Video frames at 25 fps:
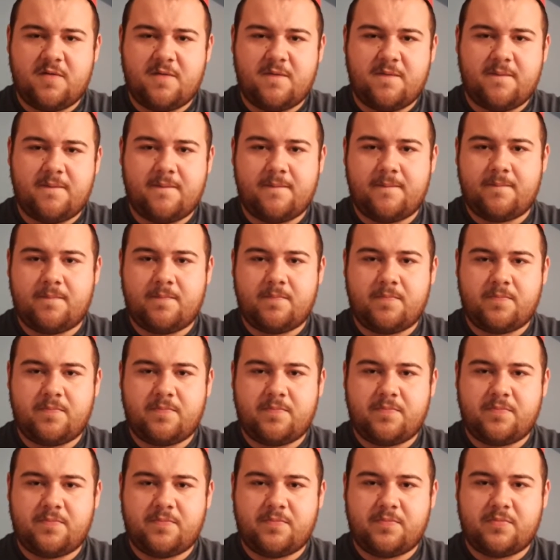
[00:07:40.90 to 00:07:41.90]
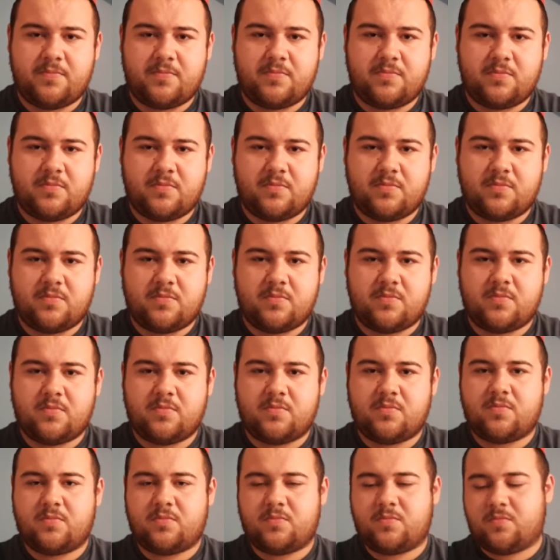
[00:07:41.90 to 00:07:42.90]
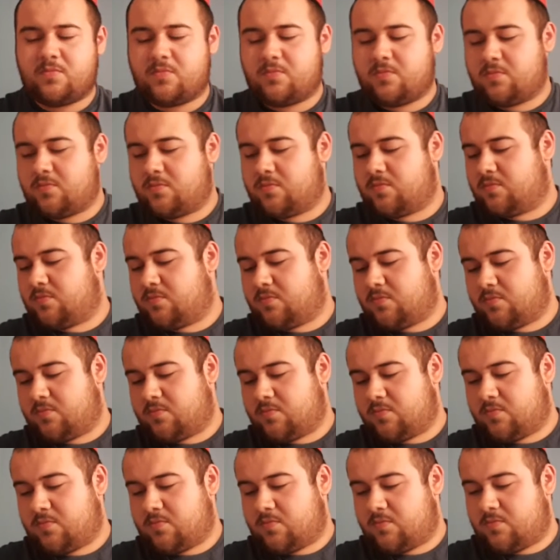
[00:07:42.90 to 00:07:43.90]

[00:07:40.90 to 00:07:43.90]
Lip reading: No one is speaking in this clip.